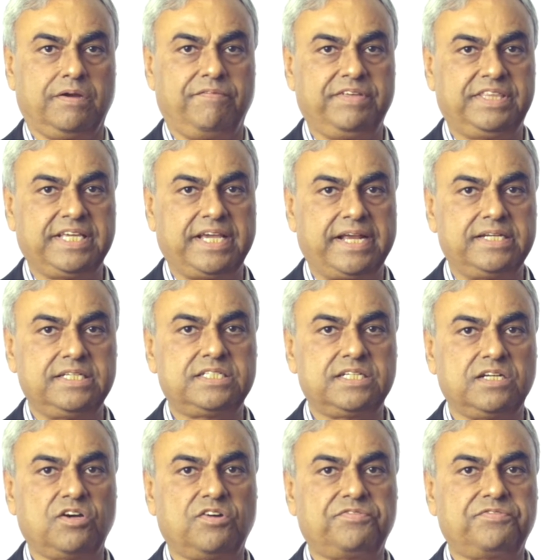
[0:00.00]
With the
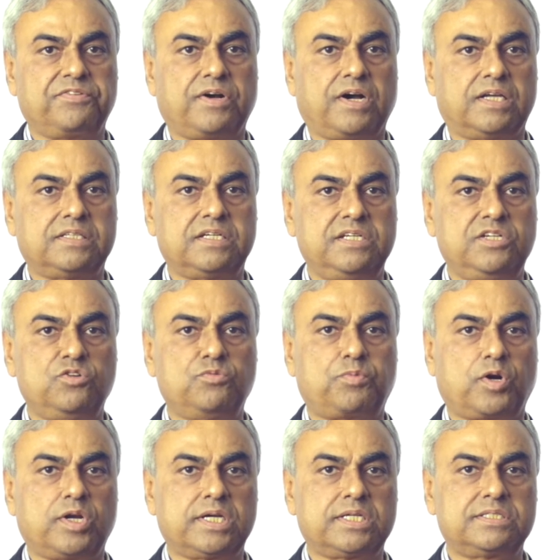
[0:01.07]
addition of other new
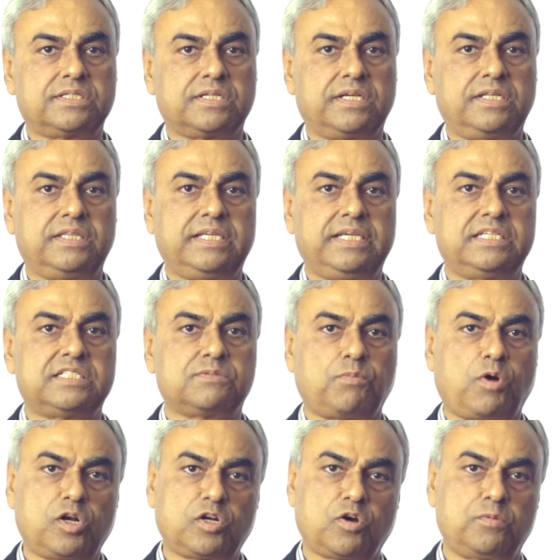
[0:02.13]
products in the
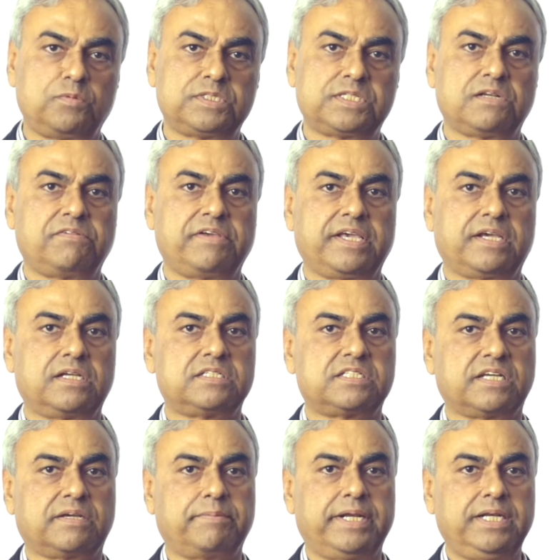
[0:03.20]
small commercial vehicle
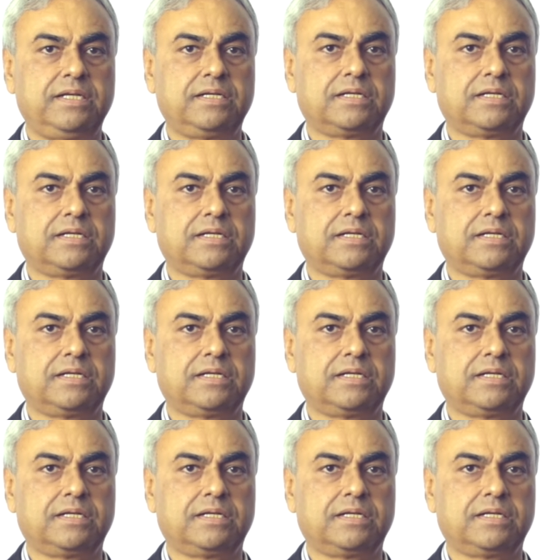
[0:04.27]
segment